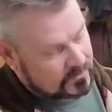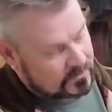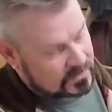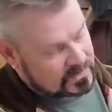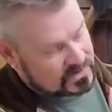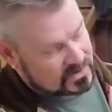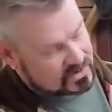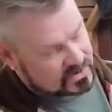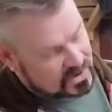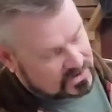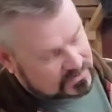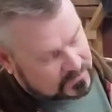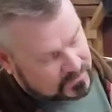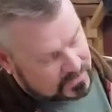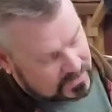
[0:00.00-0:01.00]
this
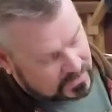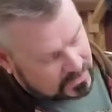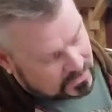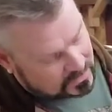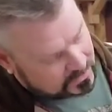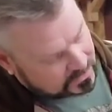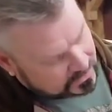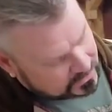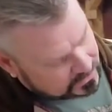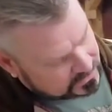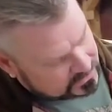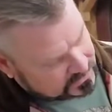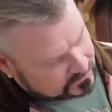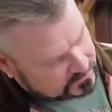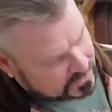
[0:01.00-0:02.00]
adjustment here
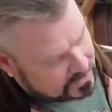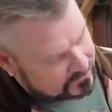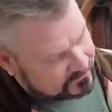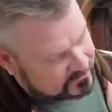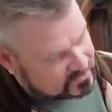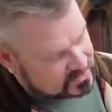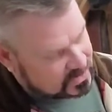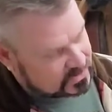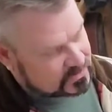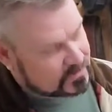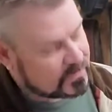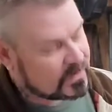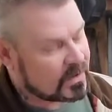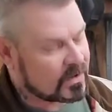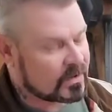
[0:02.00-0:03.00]
is some type of
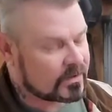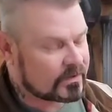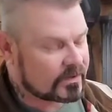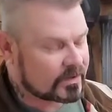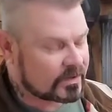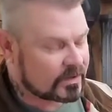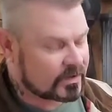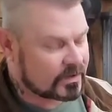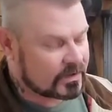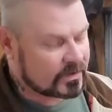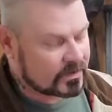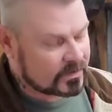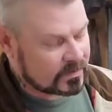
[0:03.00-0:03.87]
adjustment on your,